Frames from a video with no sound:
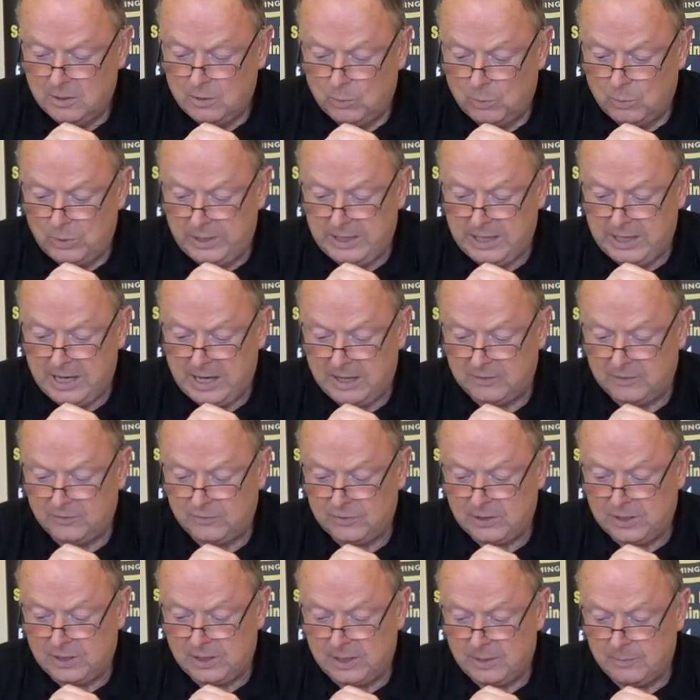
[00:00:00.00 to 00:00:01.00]
We
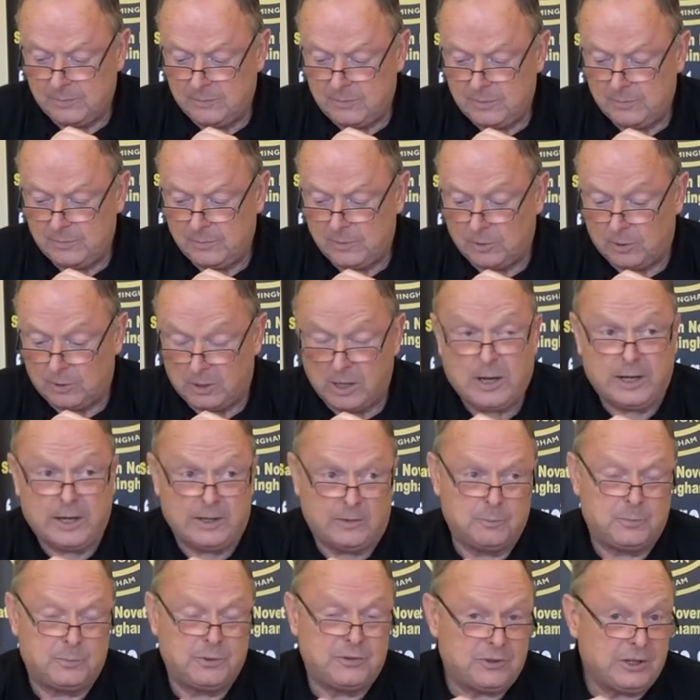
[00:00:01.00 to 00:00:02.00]
have, I
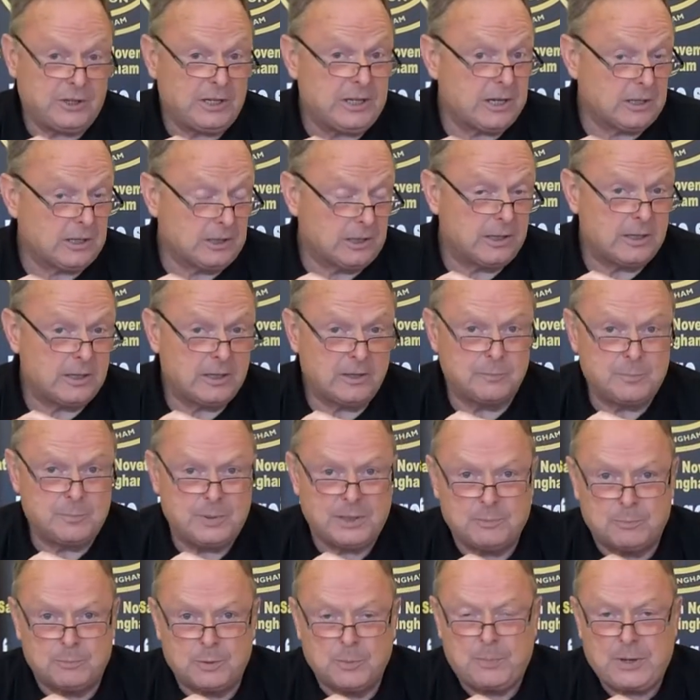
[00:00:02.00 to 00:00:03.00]
in particular, have
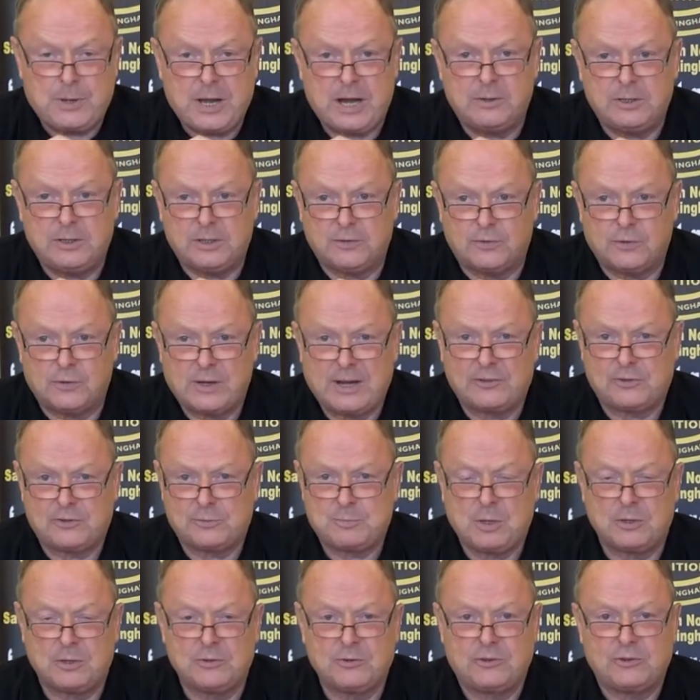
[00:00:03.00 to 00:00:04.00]
been preparing for our
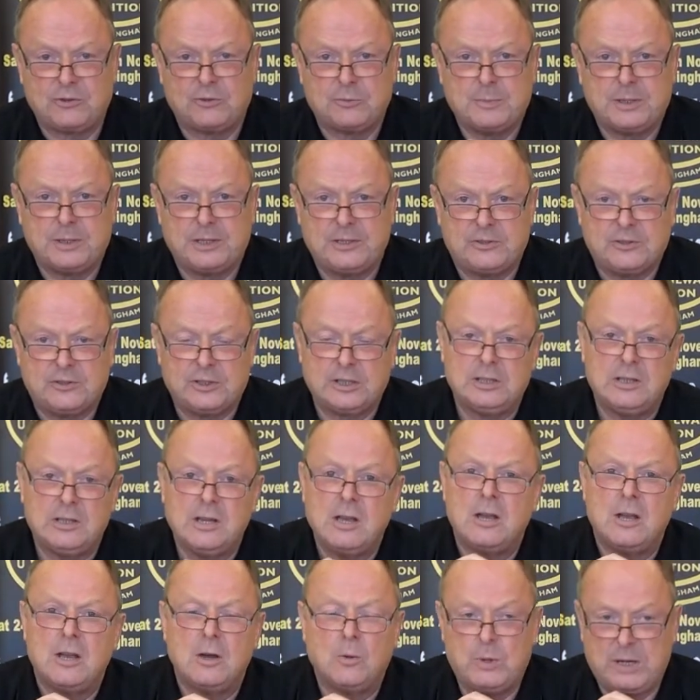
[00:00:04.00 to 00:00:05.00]
sponsors meeting.
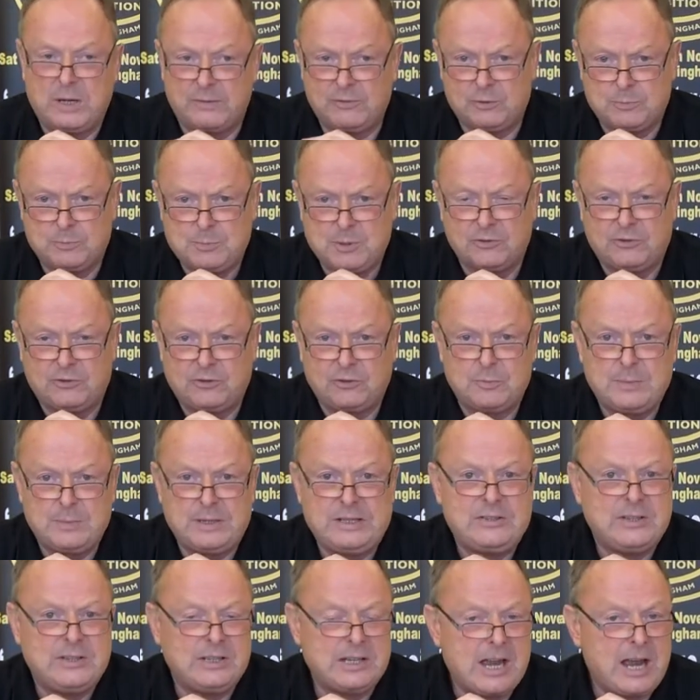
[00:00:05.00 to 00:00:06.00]
We have a sponsors
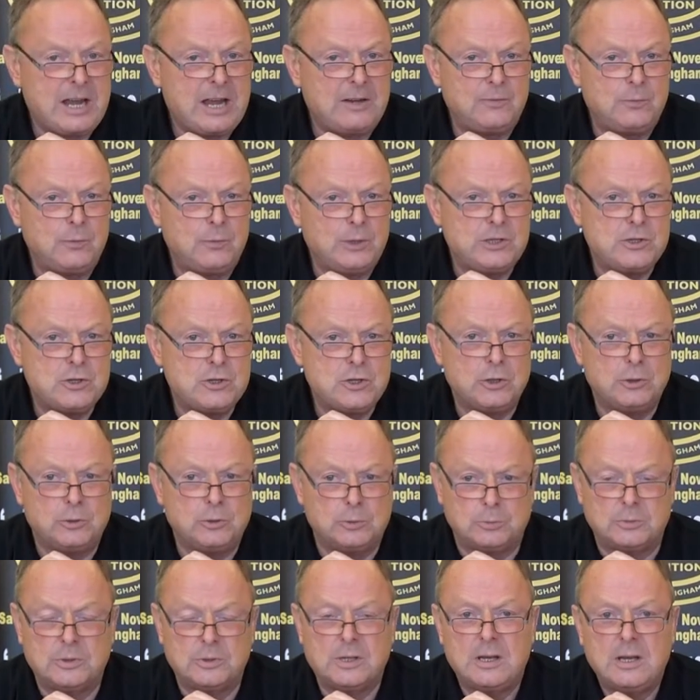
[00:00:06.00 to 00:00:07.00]
meeting every
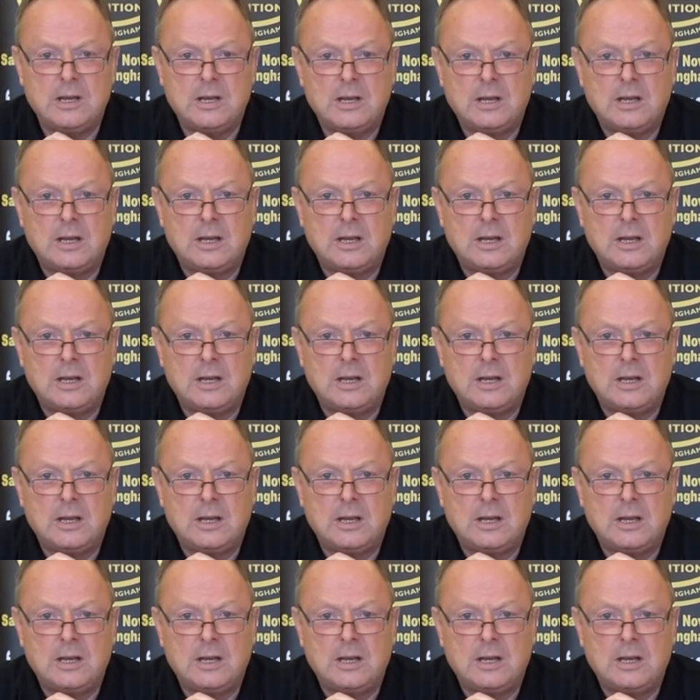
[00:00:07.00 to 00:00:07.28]
June.